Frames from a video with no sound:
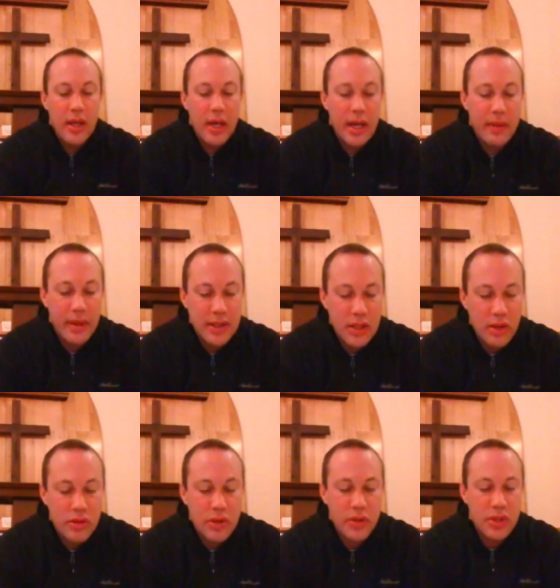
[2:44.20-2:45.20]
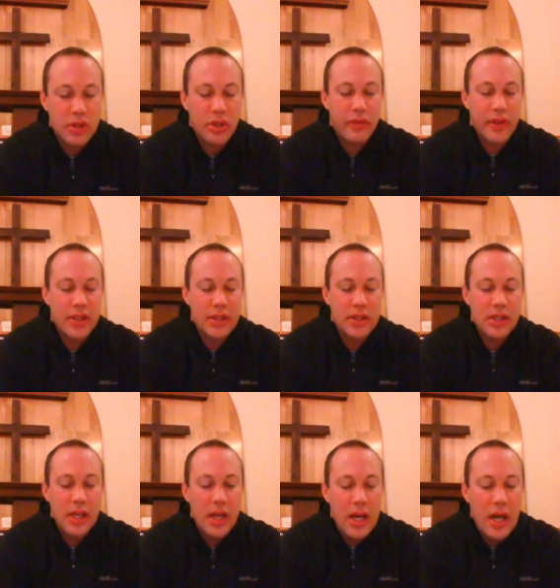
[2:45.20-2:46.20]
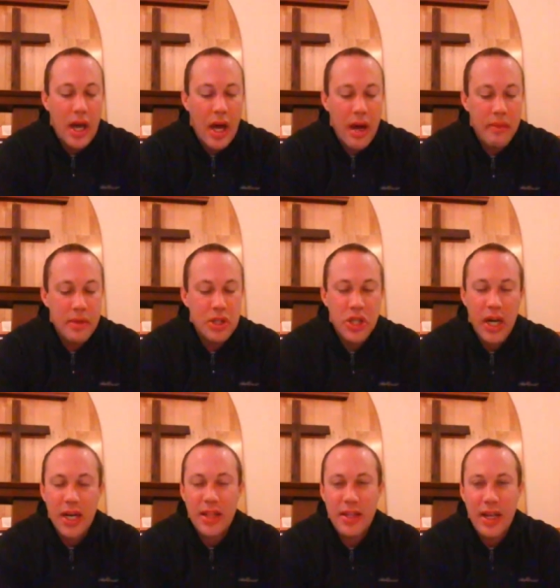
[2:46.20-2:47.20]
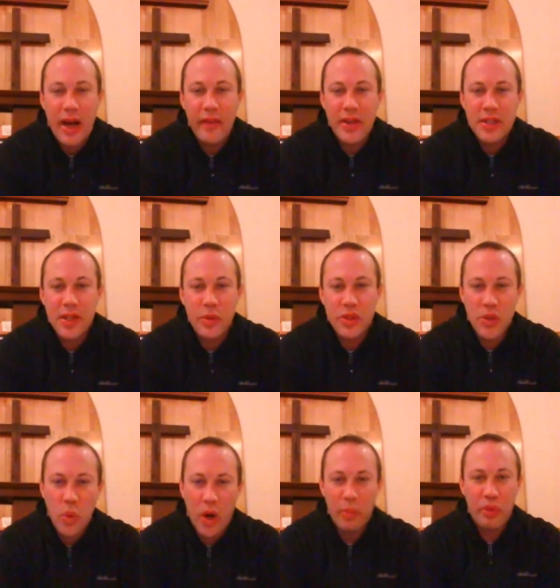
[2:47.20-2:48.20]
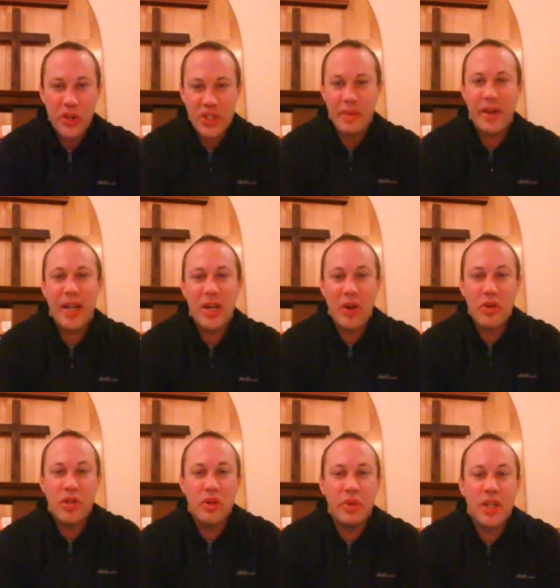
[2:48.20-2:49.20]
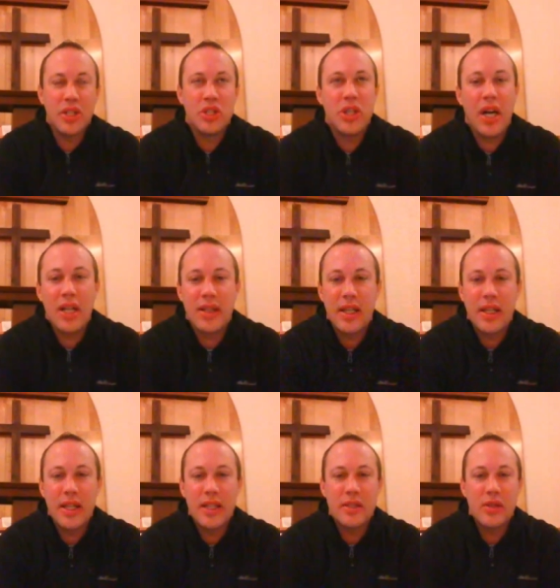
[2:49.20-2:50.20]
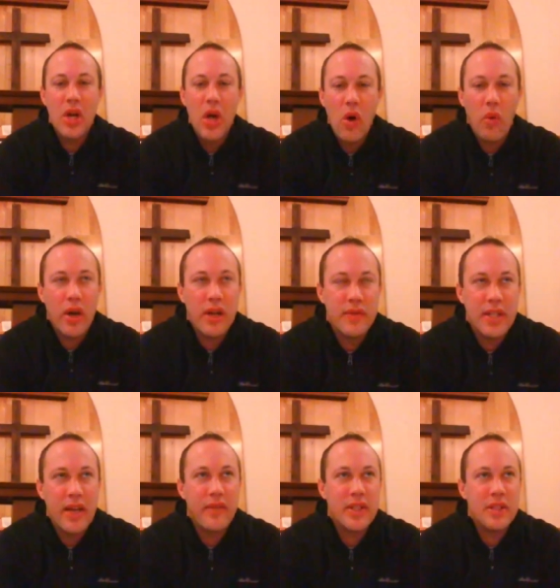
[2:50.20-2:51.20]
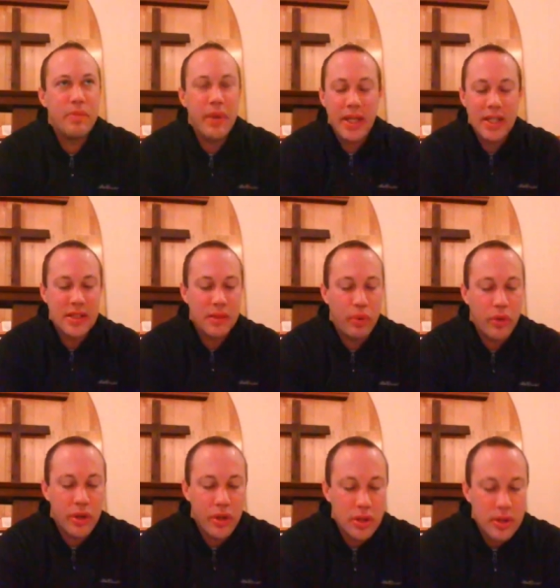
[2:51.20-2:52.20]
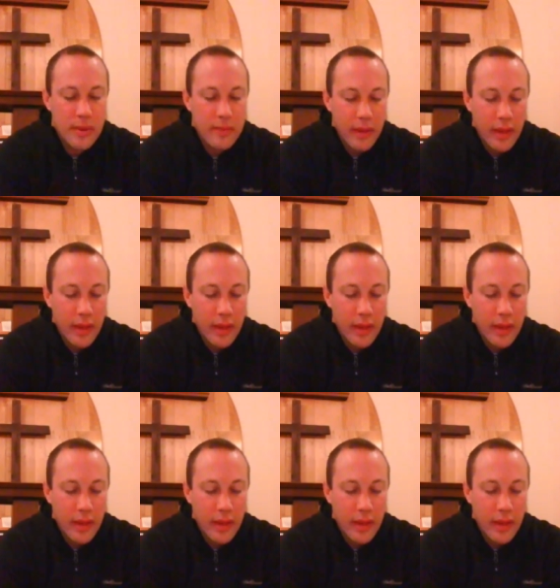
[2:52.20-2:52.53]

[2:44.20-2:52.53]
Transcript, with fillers: and he makes it known to his servants. Um, and Jonathan obviously was the wrong person to make it known to because Jonathan is one of David's biggest supporters.